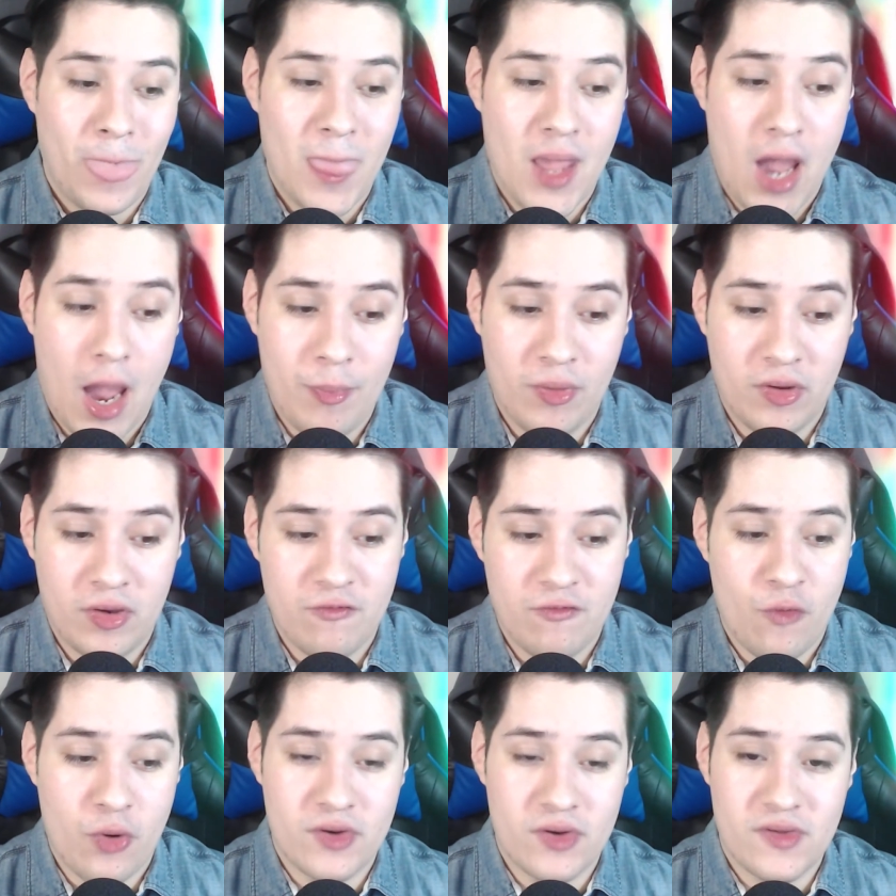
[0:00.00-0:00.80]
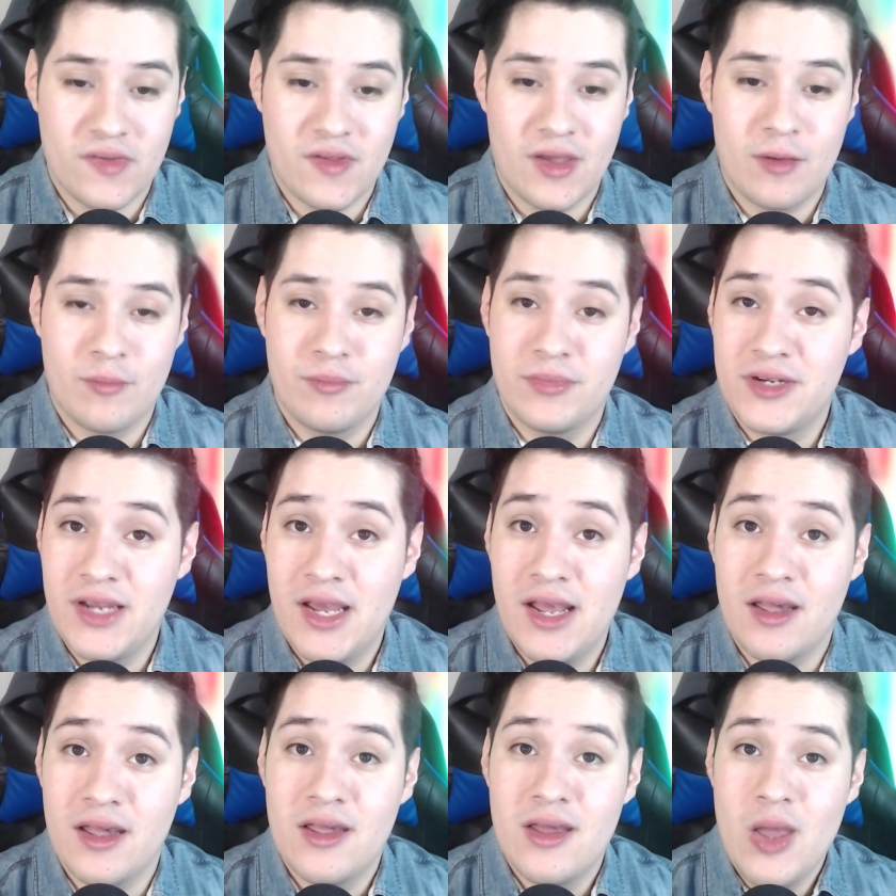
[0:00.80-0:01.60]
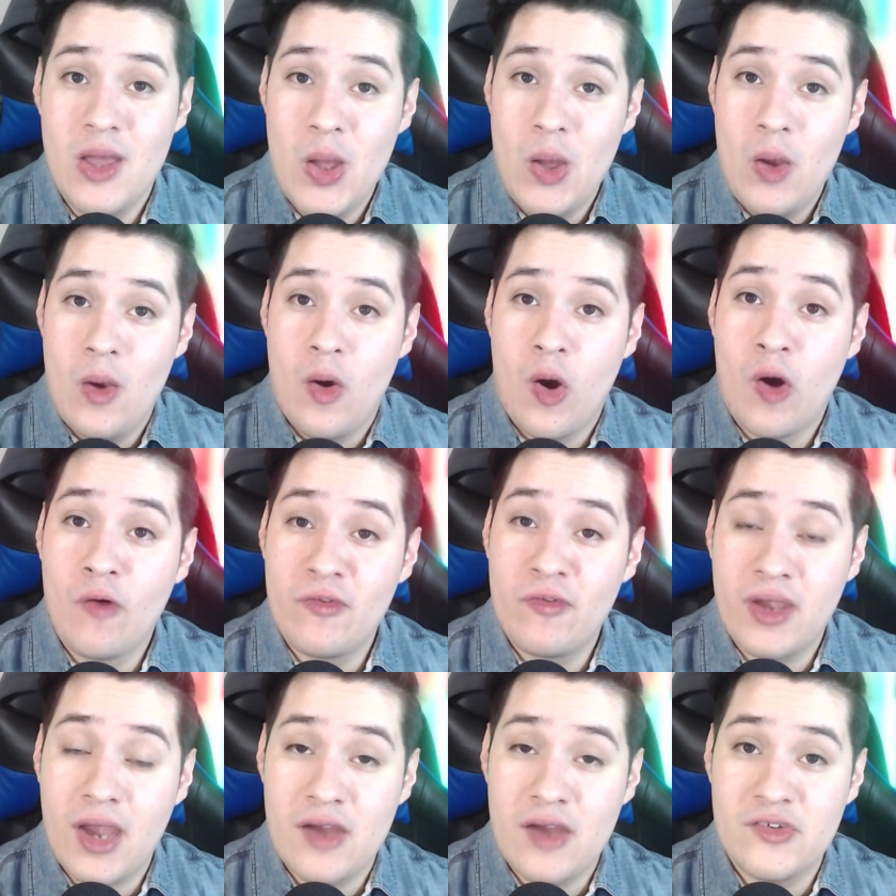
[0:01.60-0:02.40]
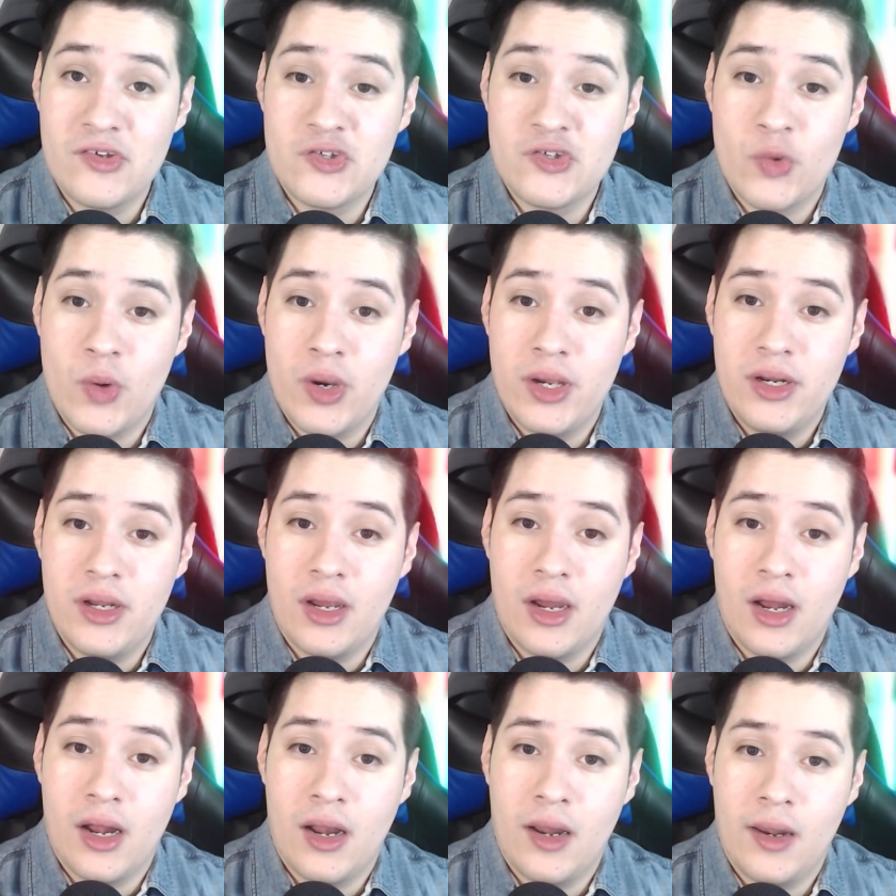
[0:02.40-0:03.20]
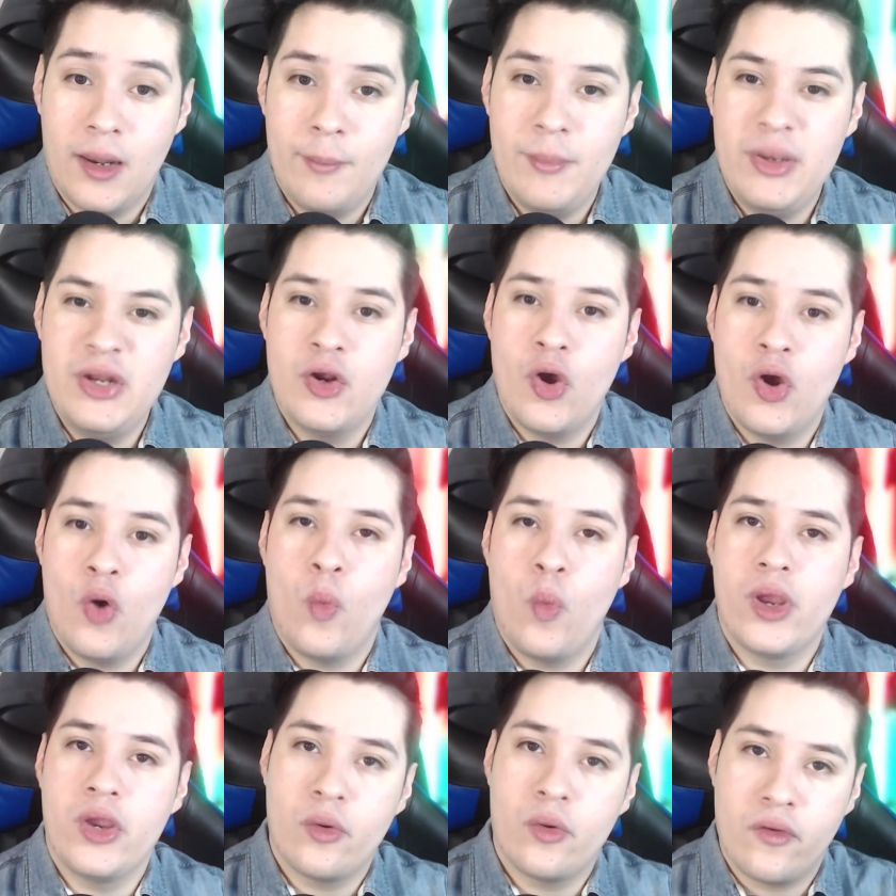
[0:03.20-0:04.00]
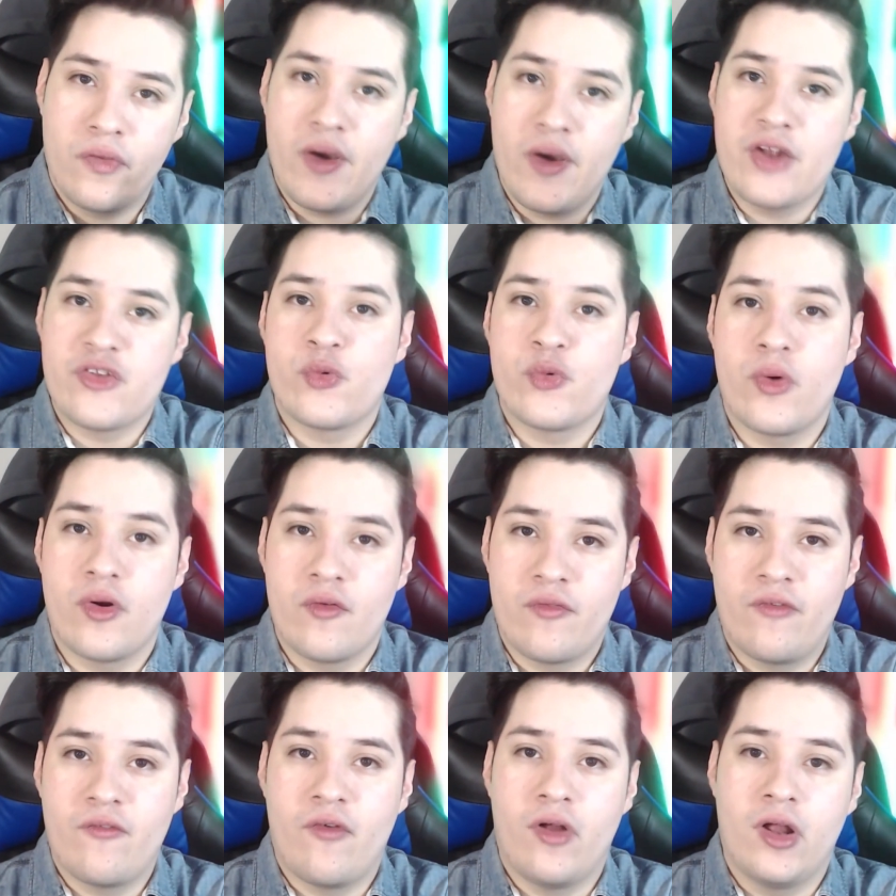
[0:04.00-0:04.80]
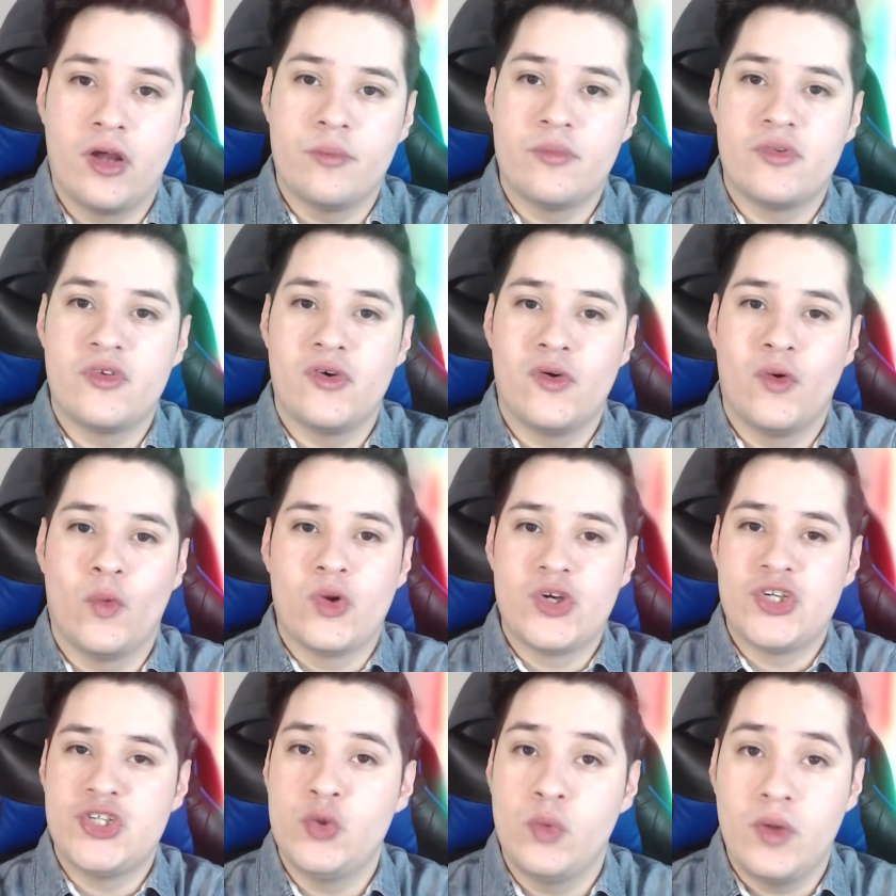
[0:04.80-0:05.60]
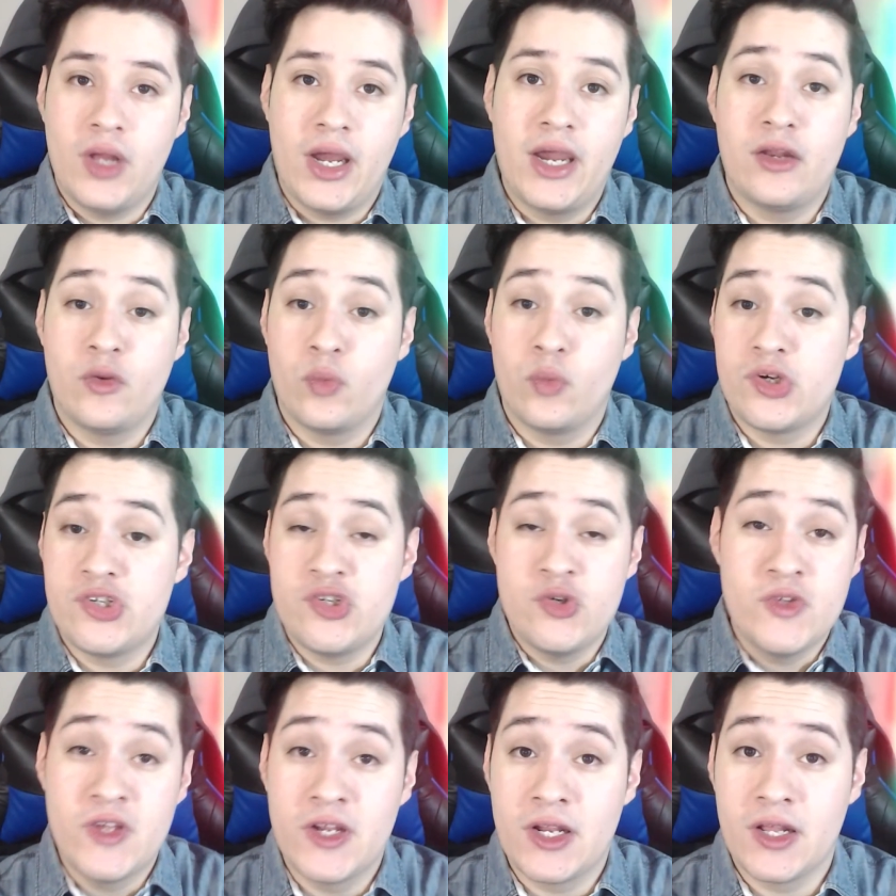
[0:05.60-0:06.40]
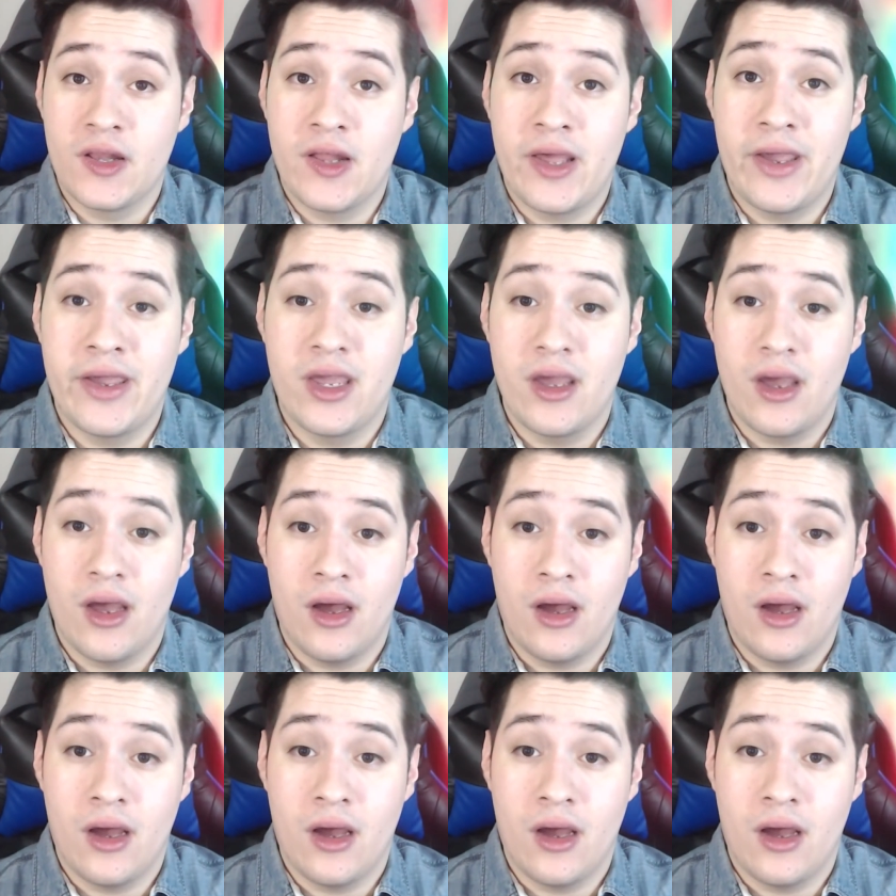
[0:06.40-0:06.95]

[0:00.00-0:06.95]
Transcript: I'm looking forward to that. But yeah, hopefully you guys enjoyed. Let me know what your thoughts were for Volume 2, what you liked, what you didn't like,